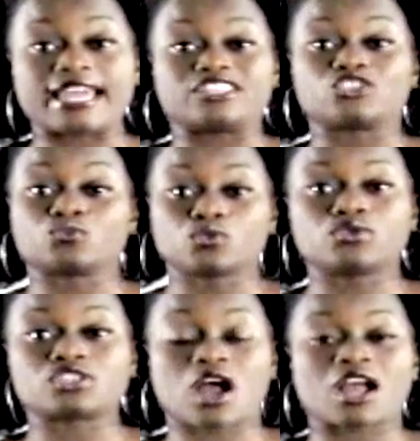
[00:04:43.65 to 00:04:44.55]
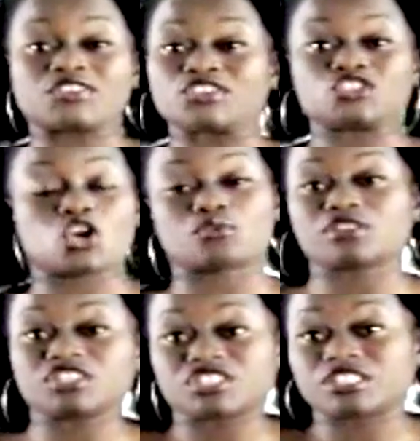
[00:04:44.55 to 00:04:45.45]
And if the rules are there's no
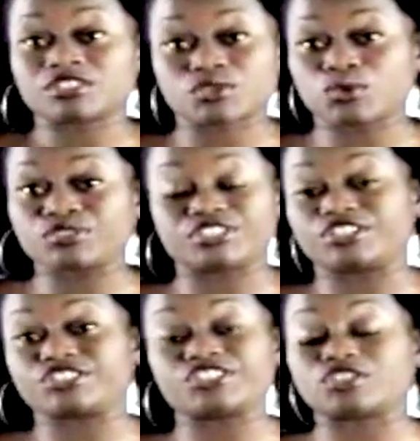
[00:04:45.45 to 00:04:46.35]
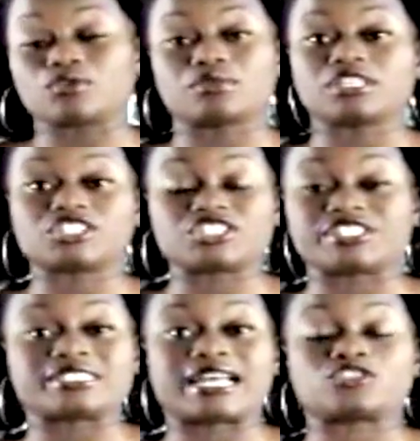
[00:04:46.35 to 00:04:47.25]
religion in schools and there's just no religions,
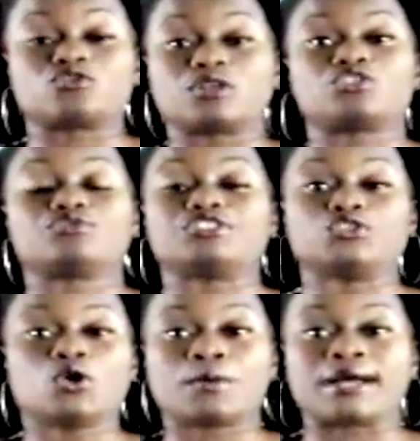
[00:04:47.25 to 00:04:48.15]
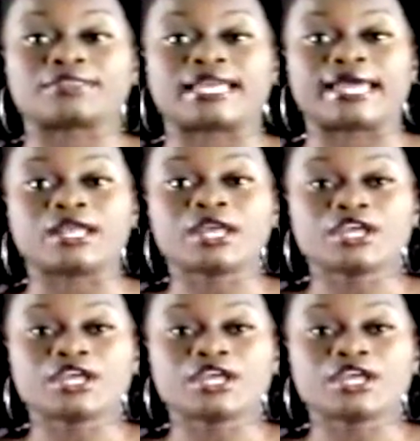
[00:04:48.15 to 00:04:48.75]
there's not too much you can do about that.